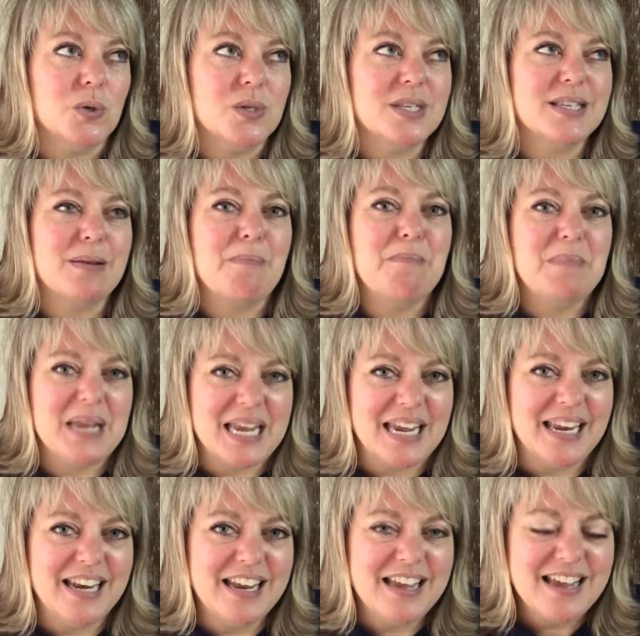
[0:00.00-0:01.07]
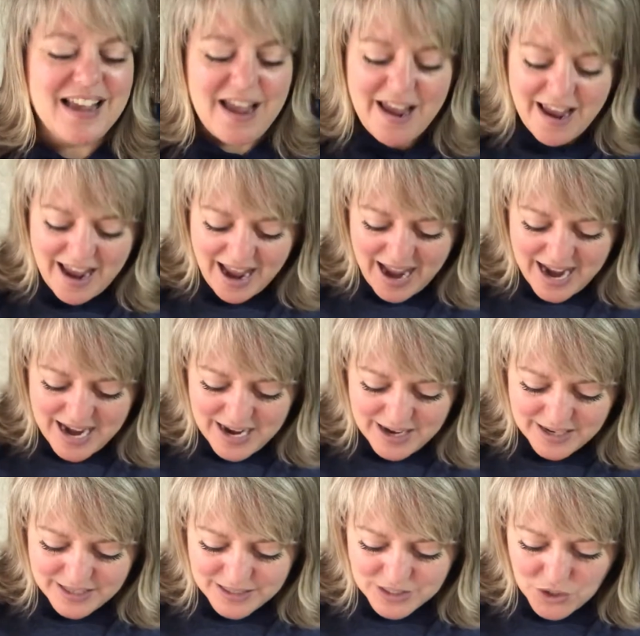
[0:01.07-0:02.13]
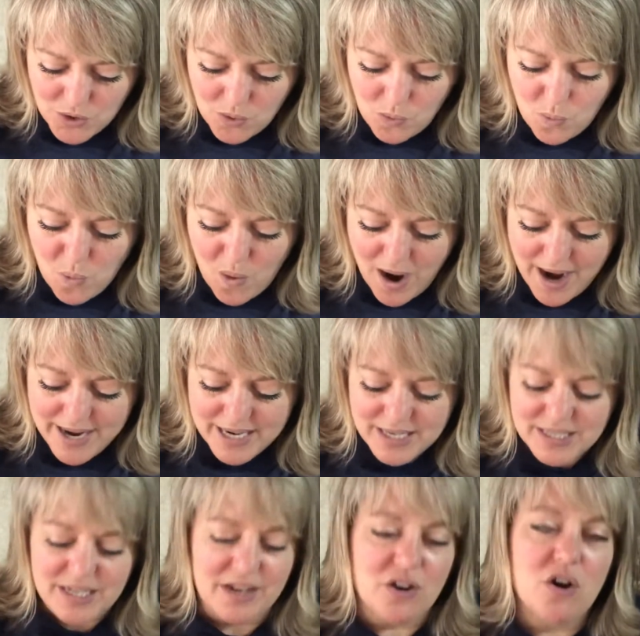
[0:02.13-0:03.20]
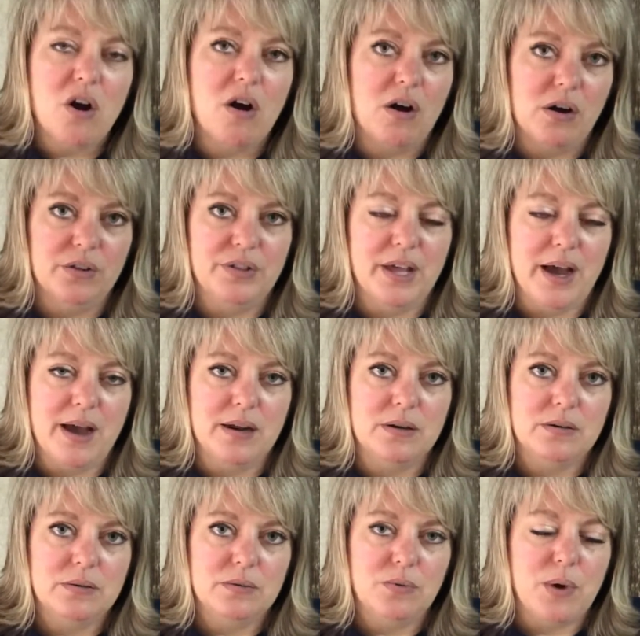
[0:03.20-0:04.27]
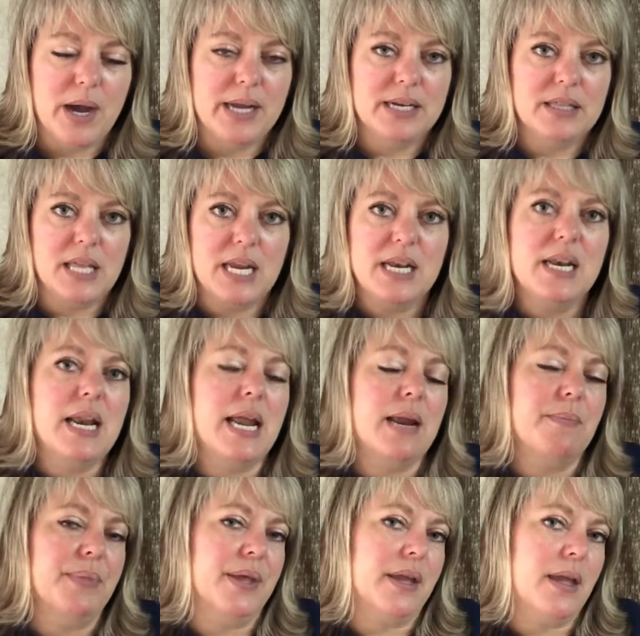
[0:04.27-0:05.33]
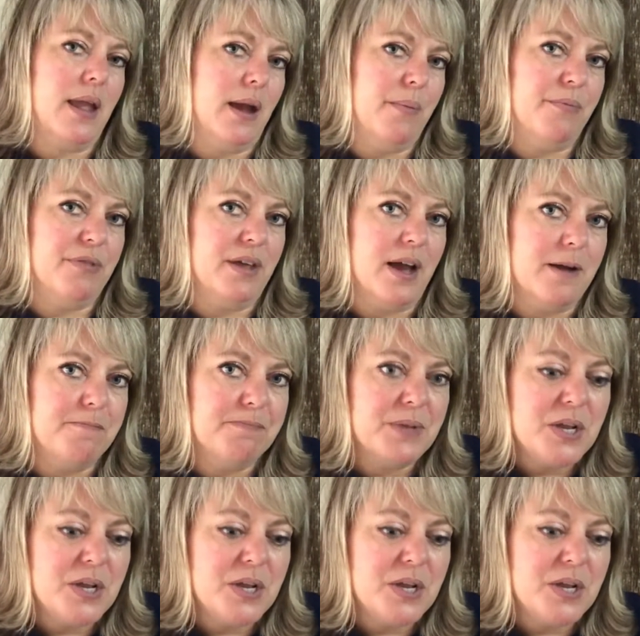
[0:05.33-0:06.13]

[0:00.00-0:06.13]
mean and why is it called that? Why did they name the camp that?